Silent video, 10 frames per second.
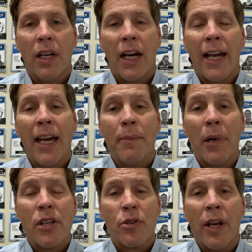I had
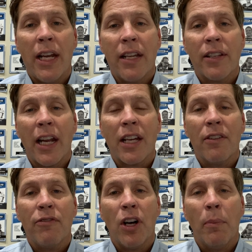my training that I could
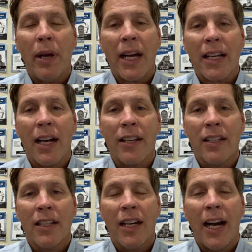fall back on.
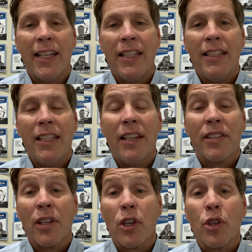I didn't need to
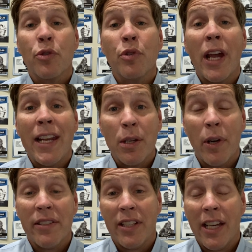start creating
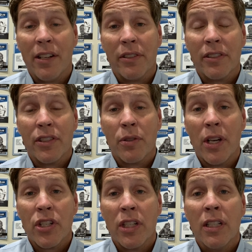ways to handle the
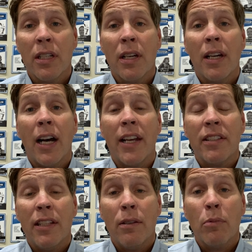situation. I just
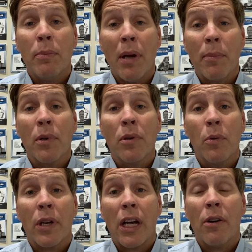needed to remember
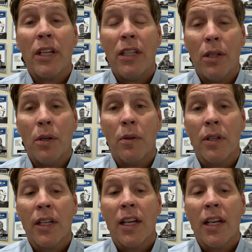what I already knew.